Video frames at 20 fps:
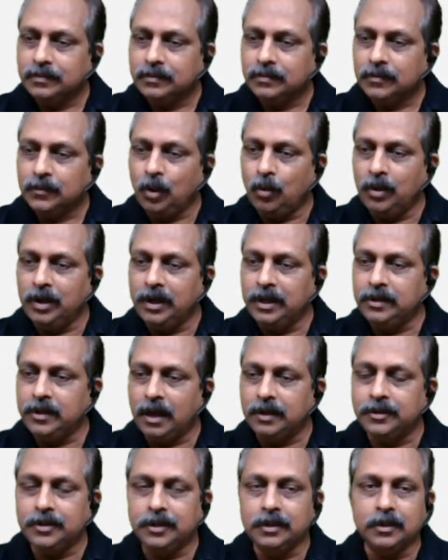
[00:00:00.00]
No one has
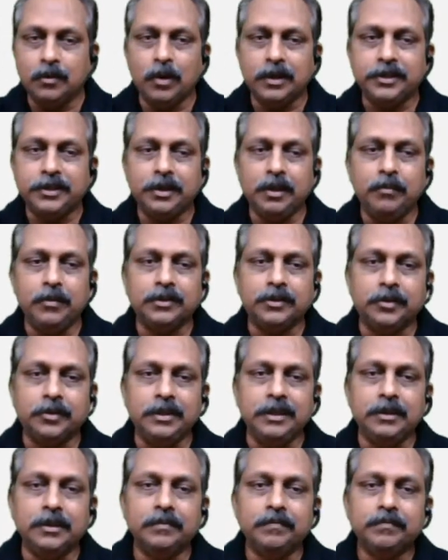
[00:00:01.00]
answered question number
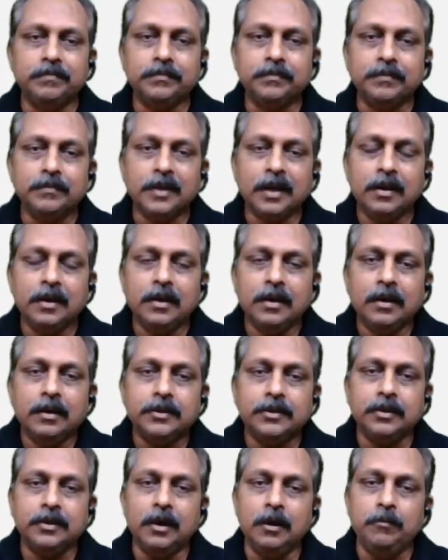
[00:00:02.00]
3.
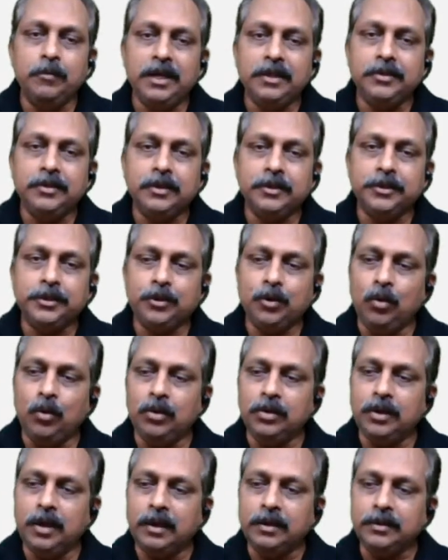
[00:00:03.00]
Surveys show
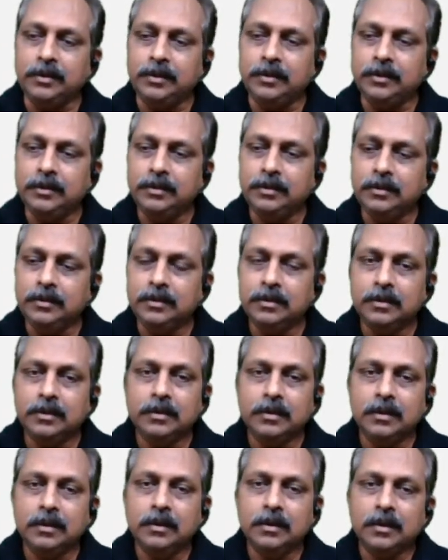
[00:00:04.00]
that
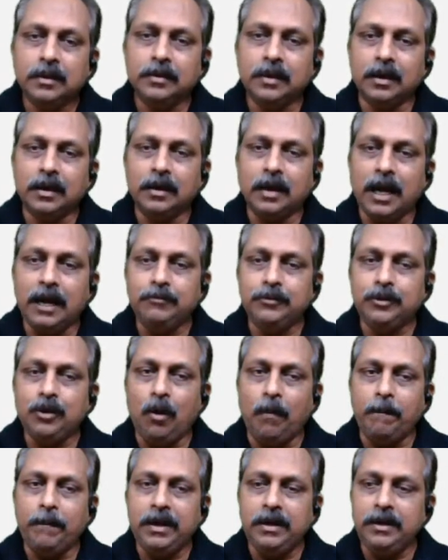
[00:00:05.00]
the lives of
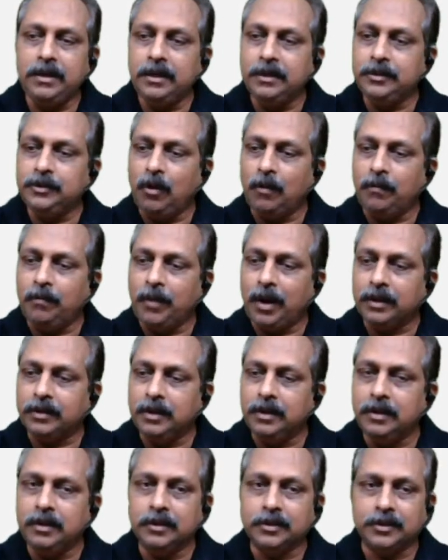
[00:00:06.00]
millions of
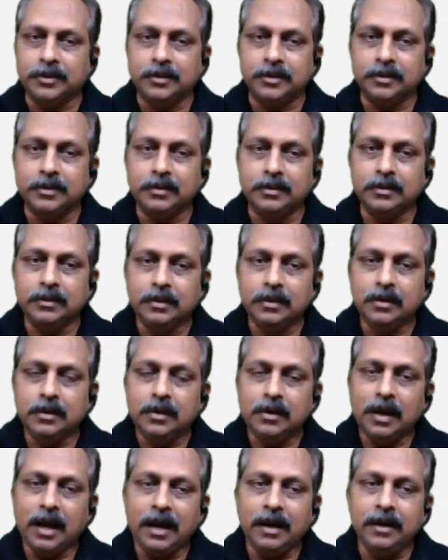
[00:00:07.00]
mothers
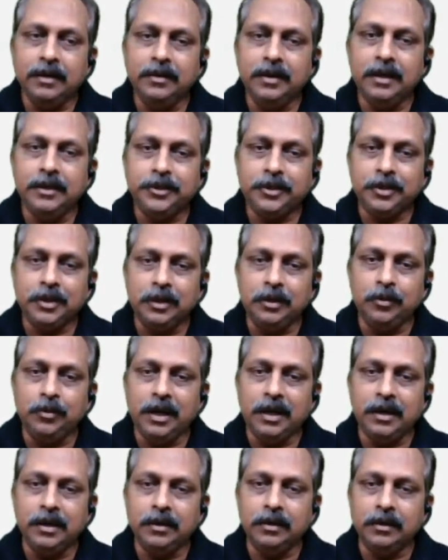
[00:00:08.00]
and their
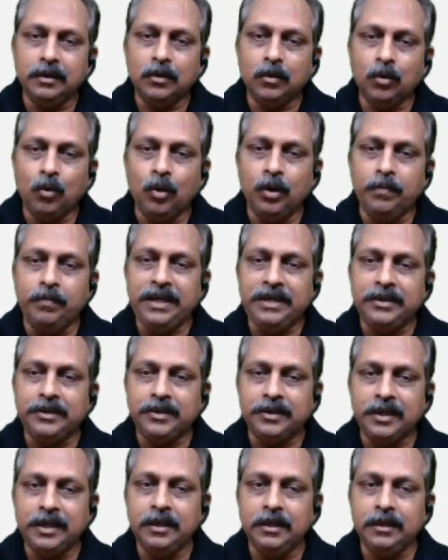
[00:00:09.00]
children could be
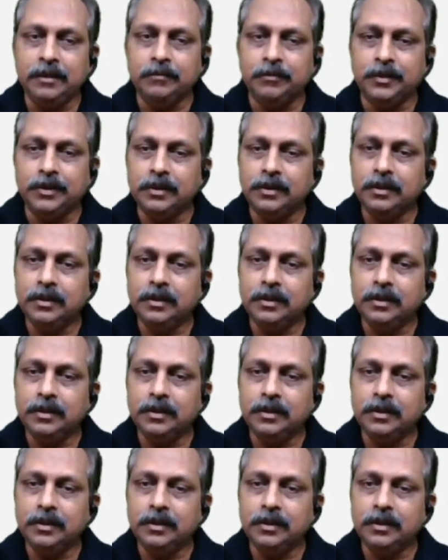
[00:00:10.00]
saved